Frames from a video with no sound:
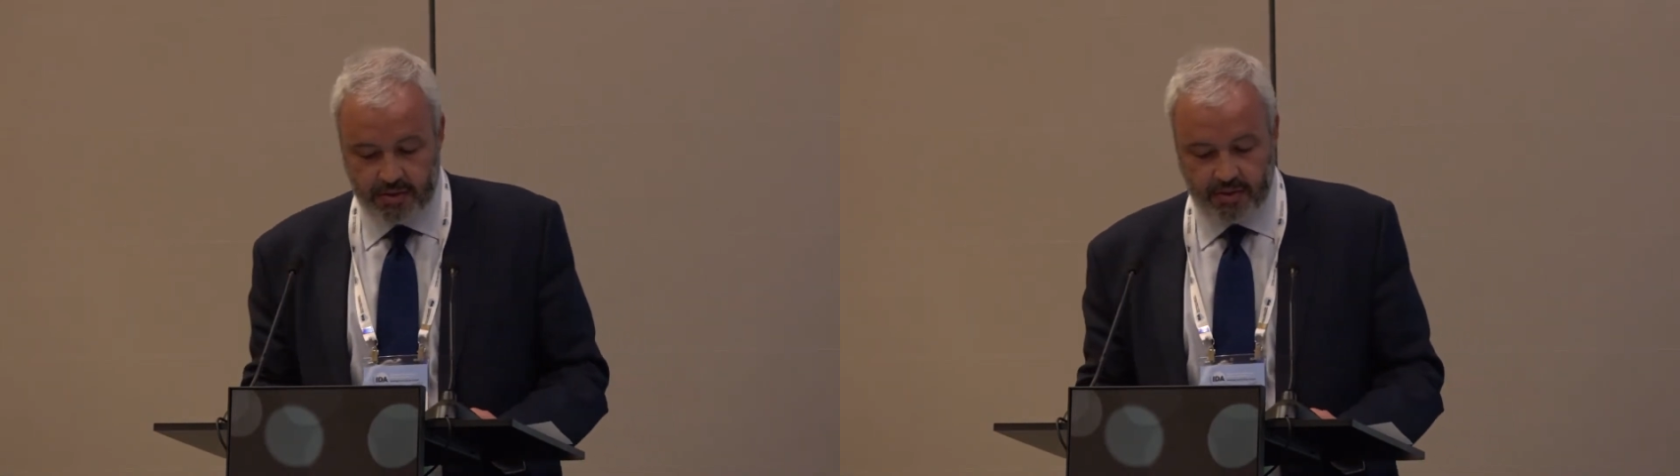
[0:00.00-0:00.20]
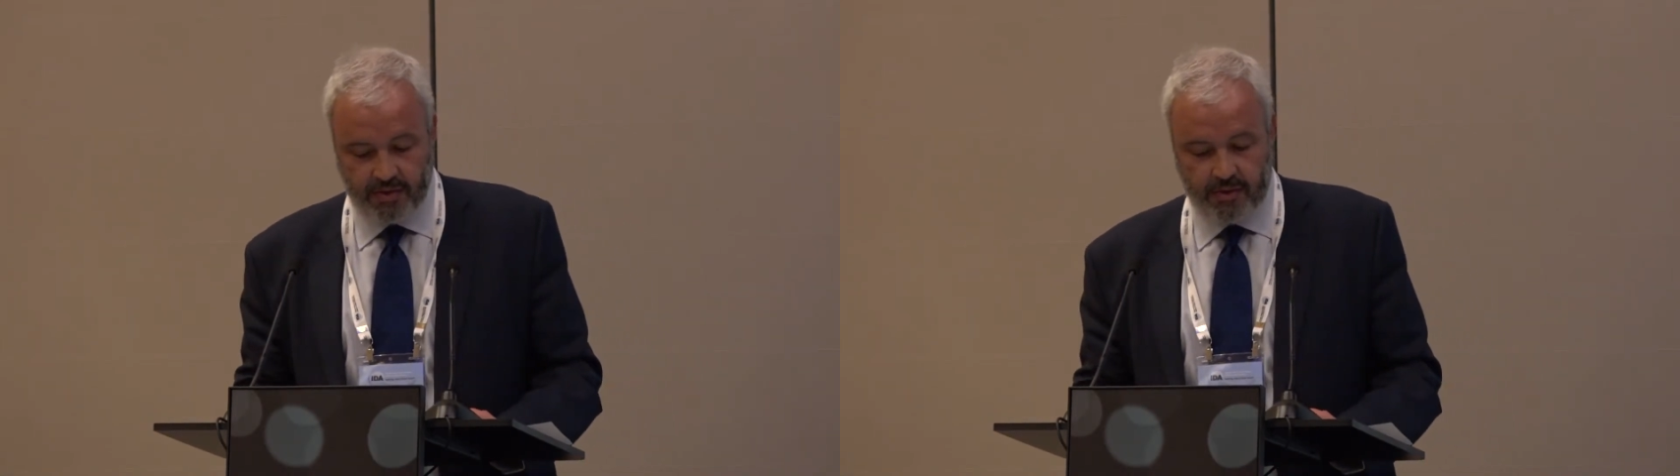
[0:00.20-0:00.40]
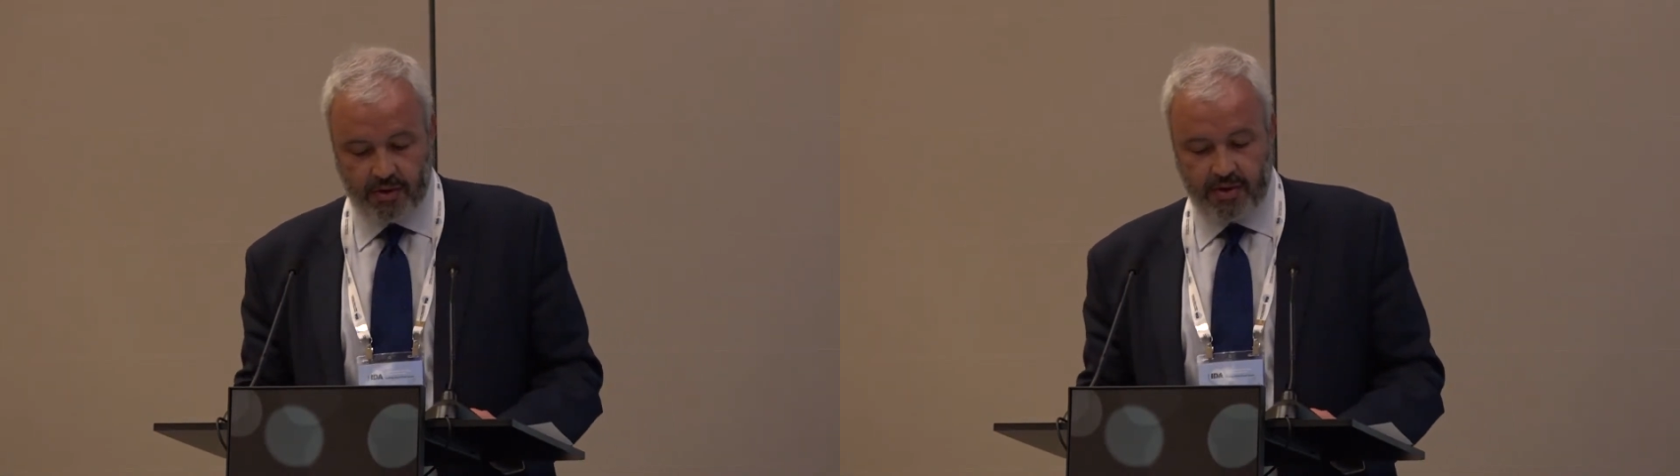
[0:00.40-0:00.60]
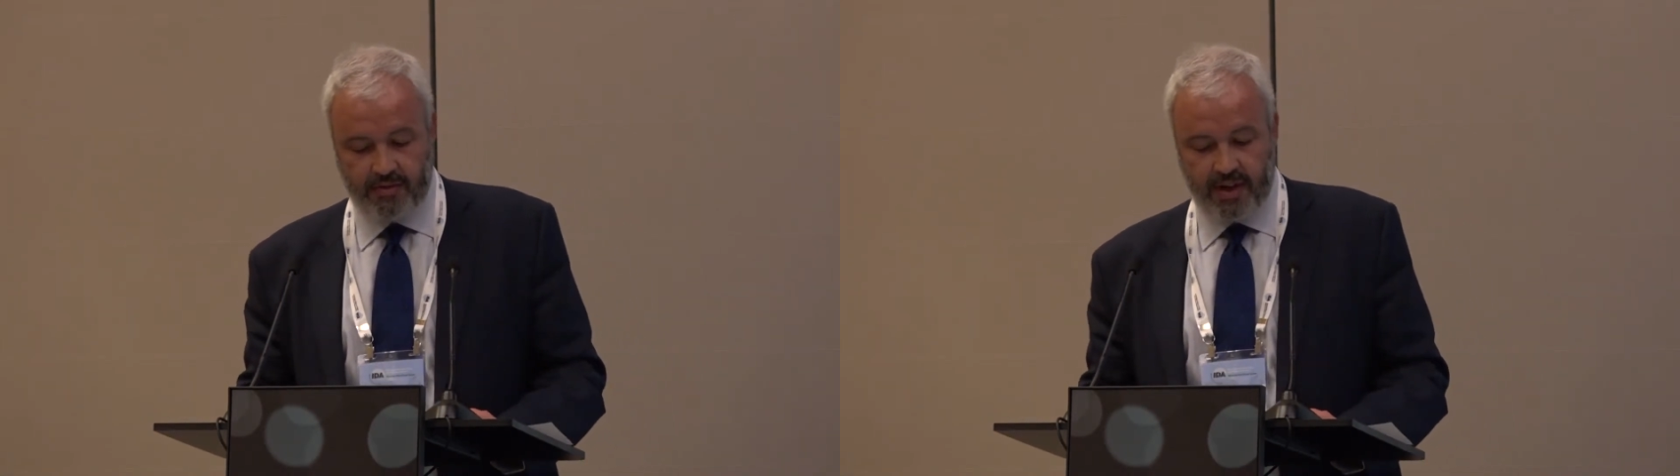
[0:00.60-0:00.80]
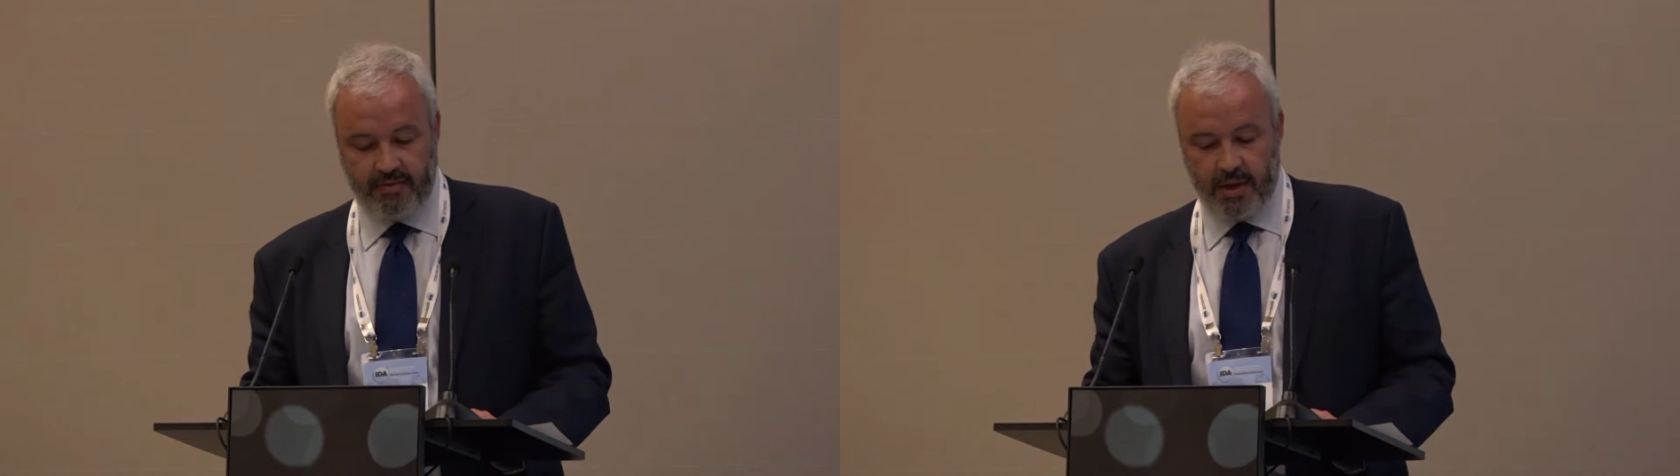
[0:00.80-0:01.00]
to the
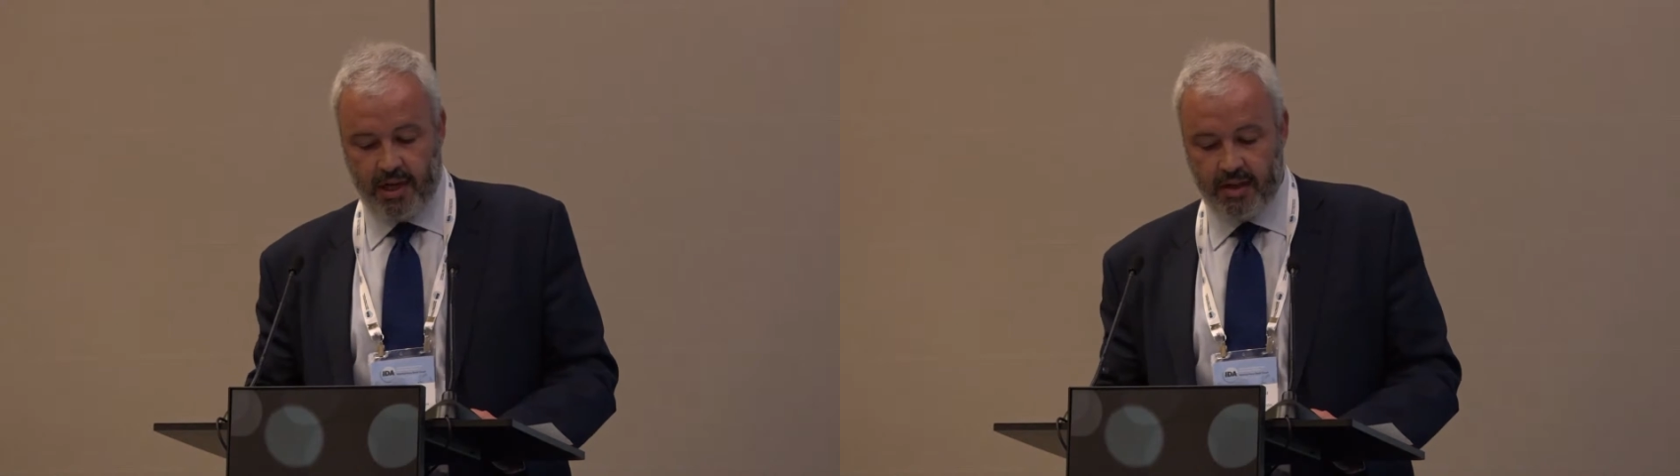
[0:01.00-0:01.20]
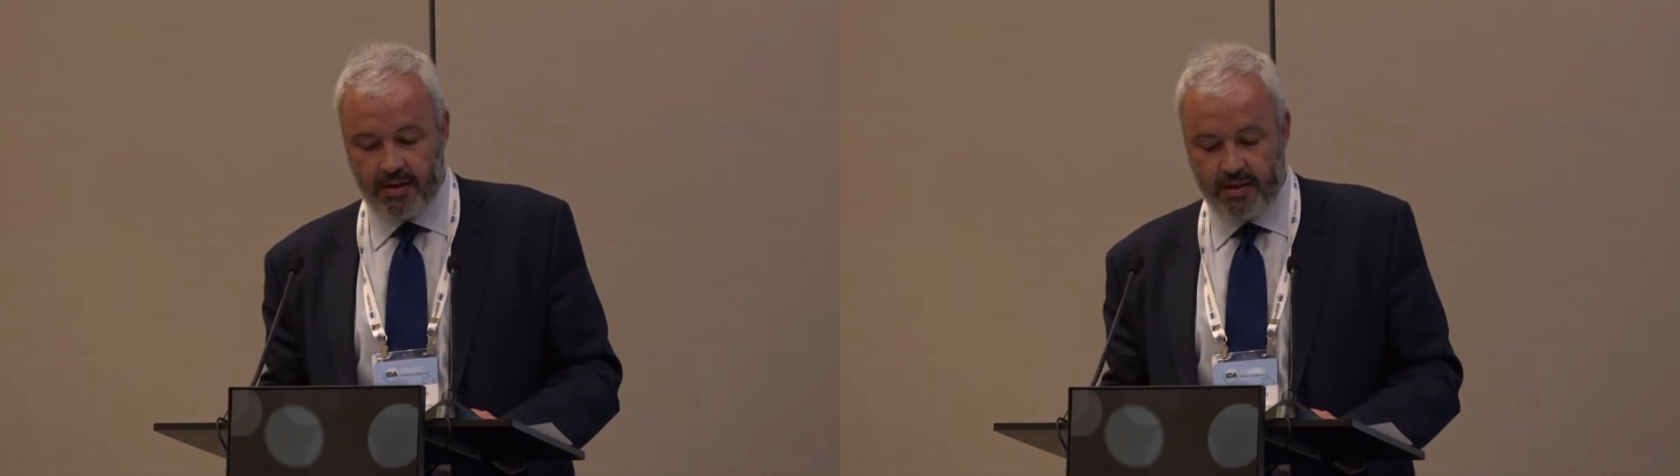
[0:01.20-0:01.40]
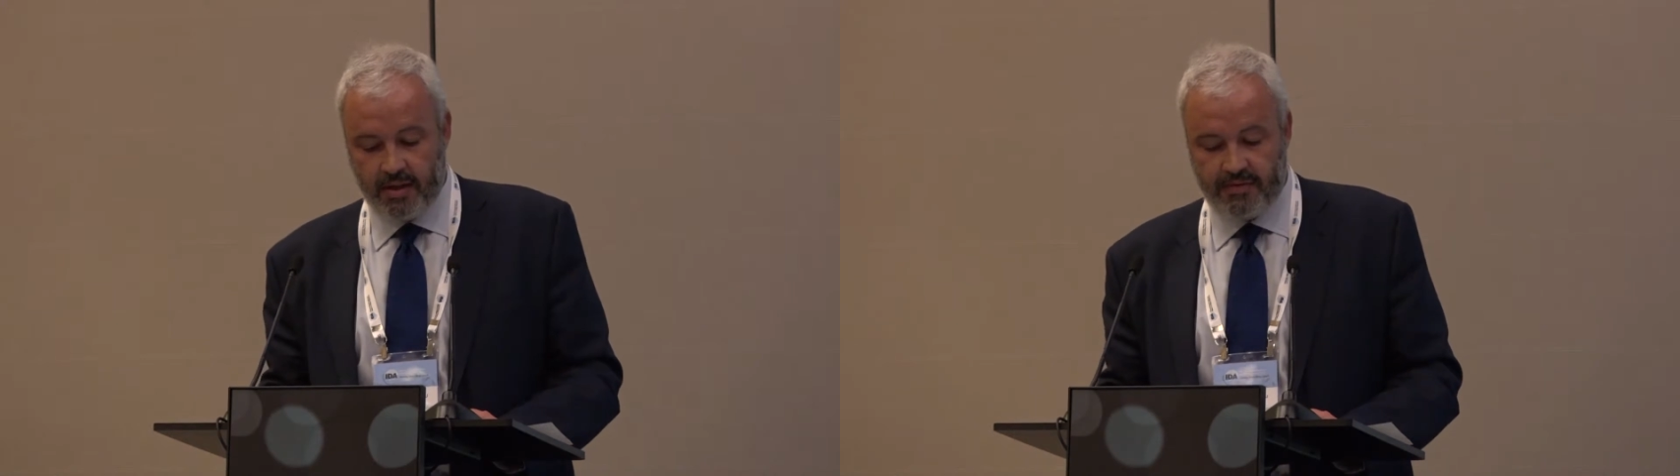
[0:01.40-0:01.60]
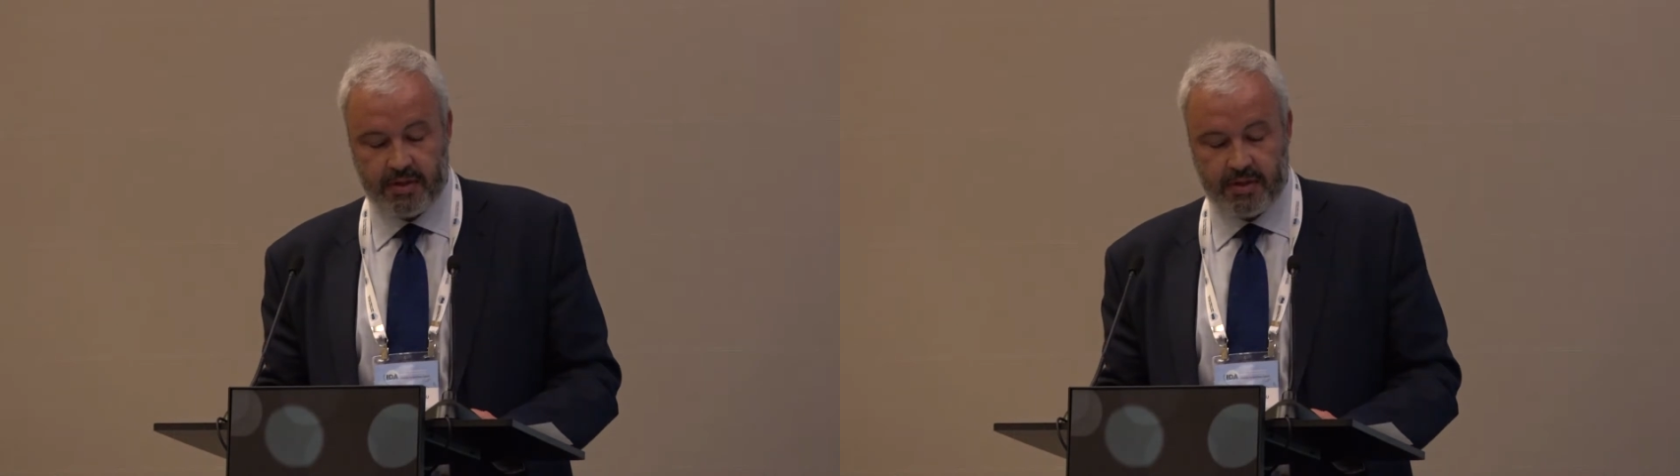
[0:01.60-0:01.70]
45 million of